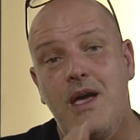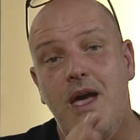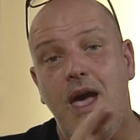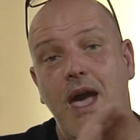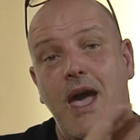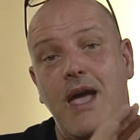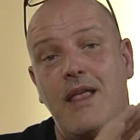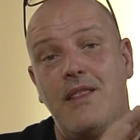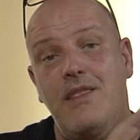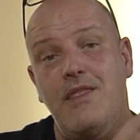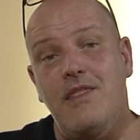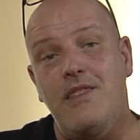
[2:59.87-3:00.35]

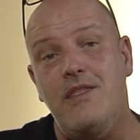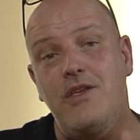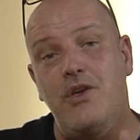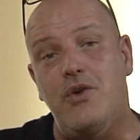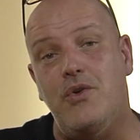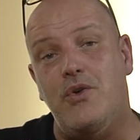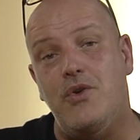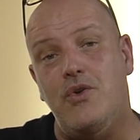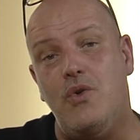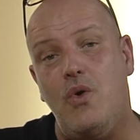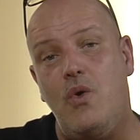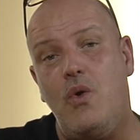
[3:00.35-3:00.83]
and you
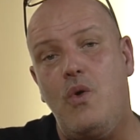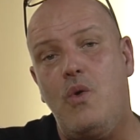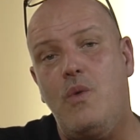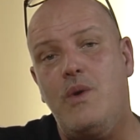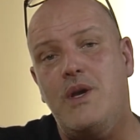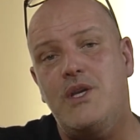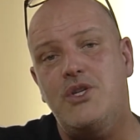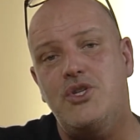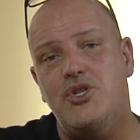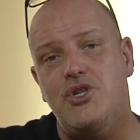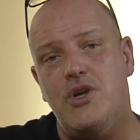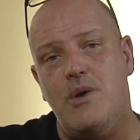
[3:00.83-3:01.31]
can
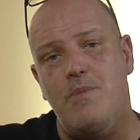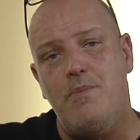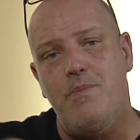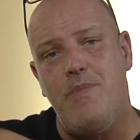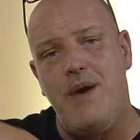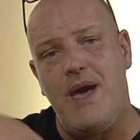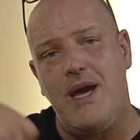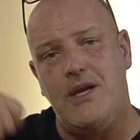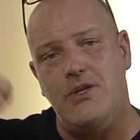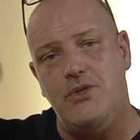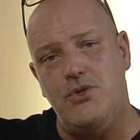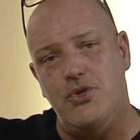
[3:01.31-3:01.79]
always jump
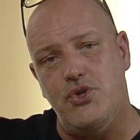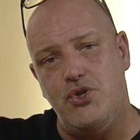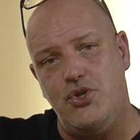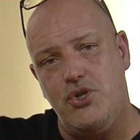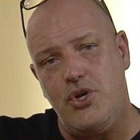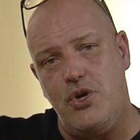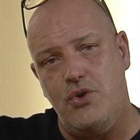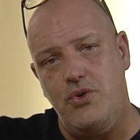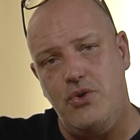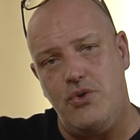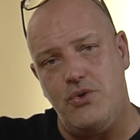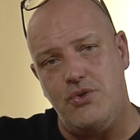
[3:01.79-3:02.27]
back to show
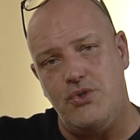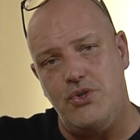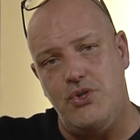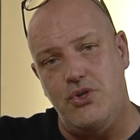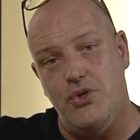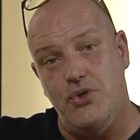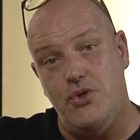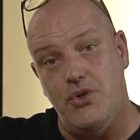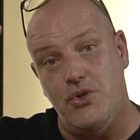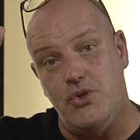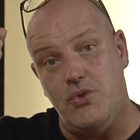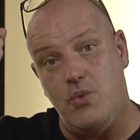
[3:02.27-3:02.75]
your
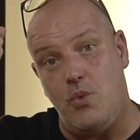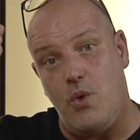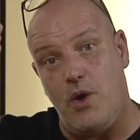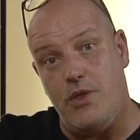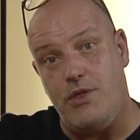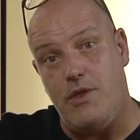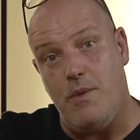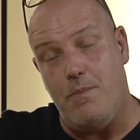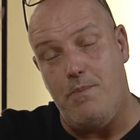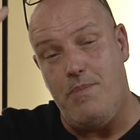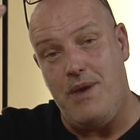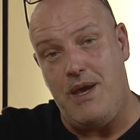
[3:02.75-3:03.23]
students what
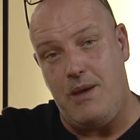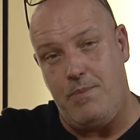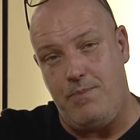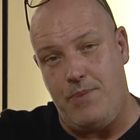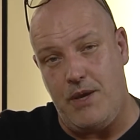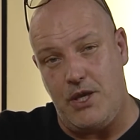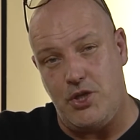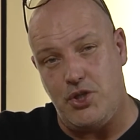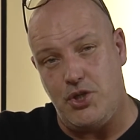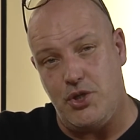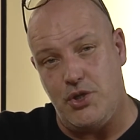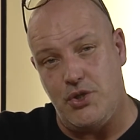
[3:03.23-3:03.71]
the big
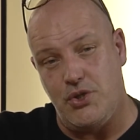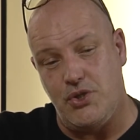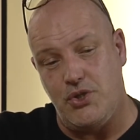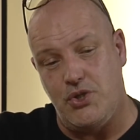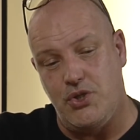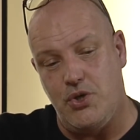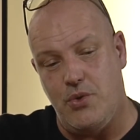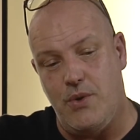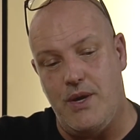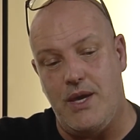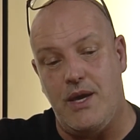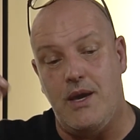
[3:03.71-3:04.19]
picture is
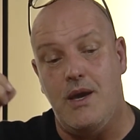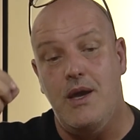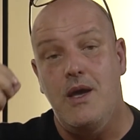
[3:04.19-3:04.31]
doing.